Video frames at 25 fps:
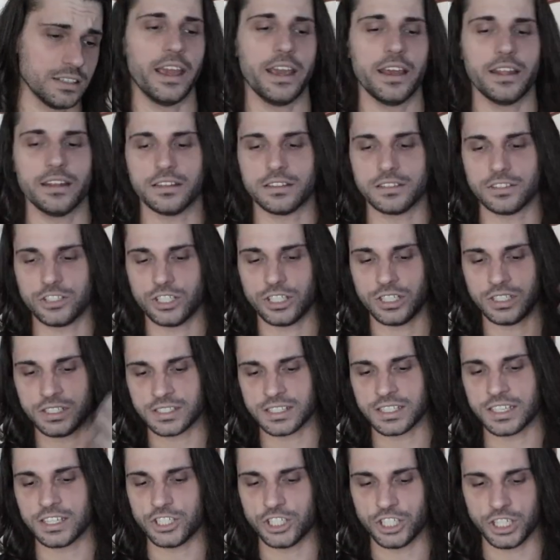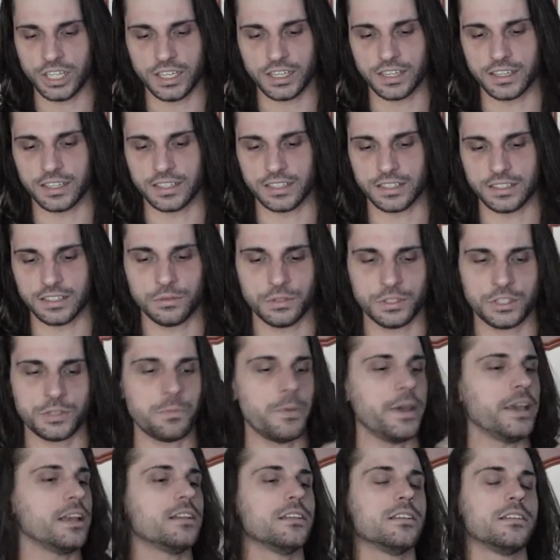And Shinsuke cheated, which
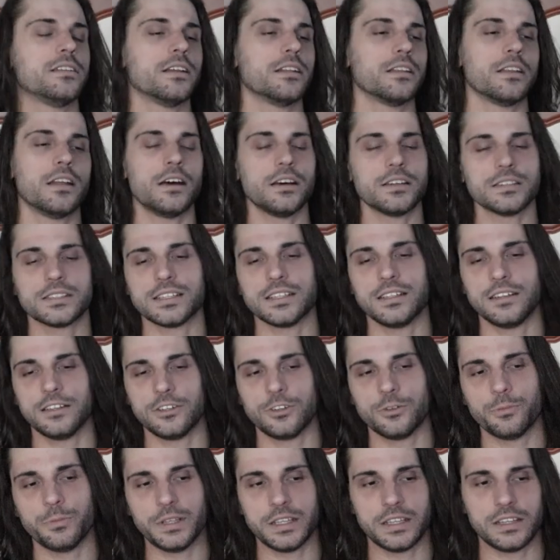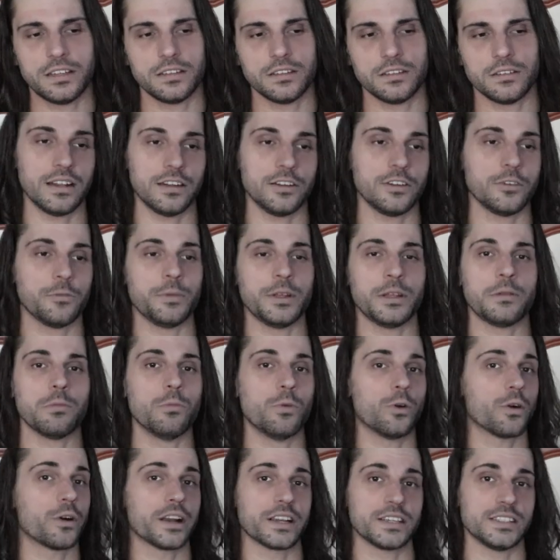made the loss a little bit
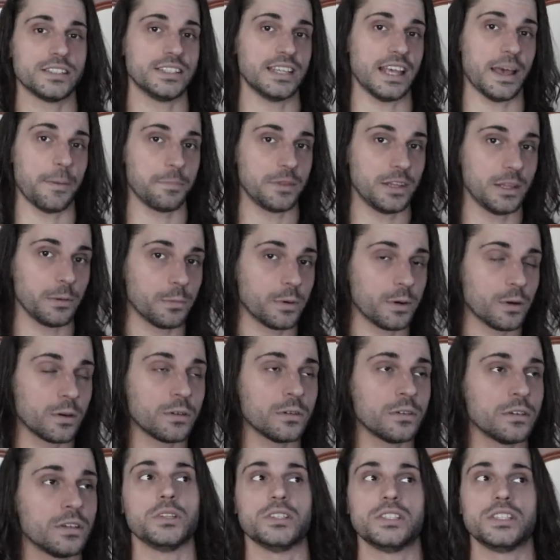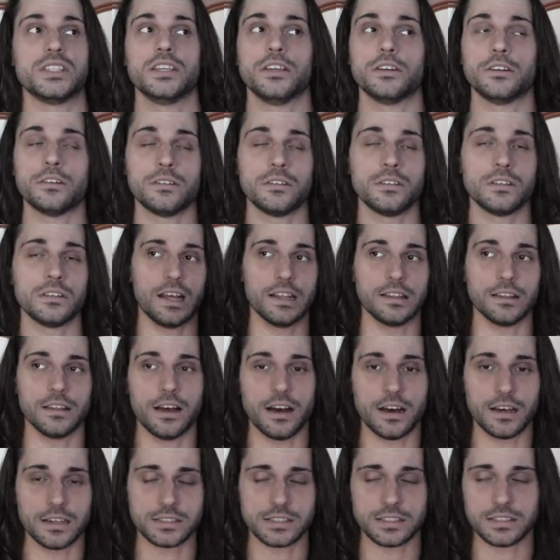more acceptable. But still, a
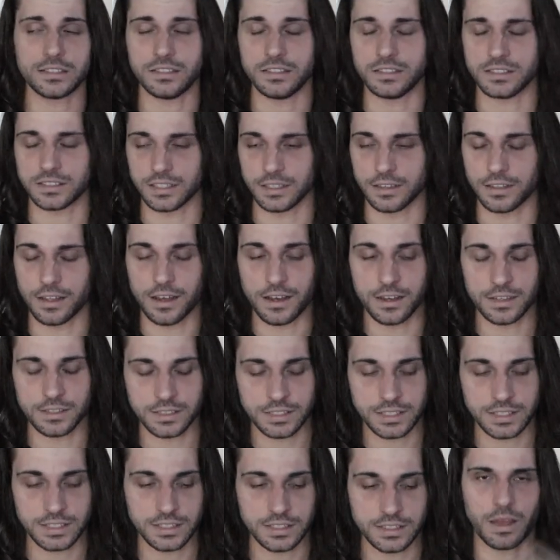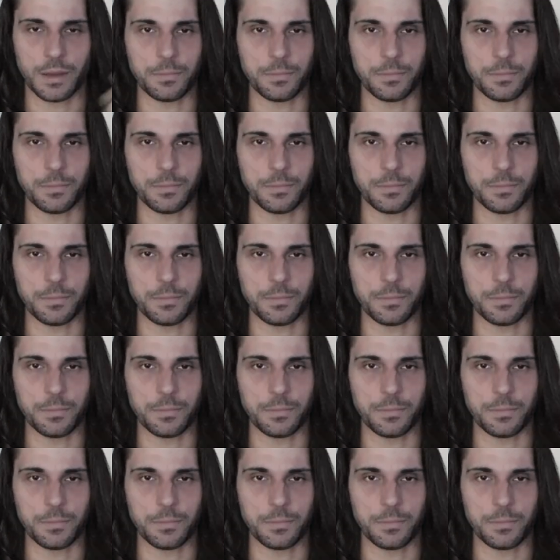loss is a loss.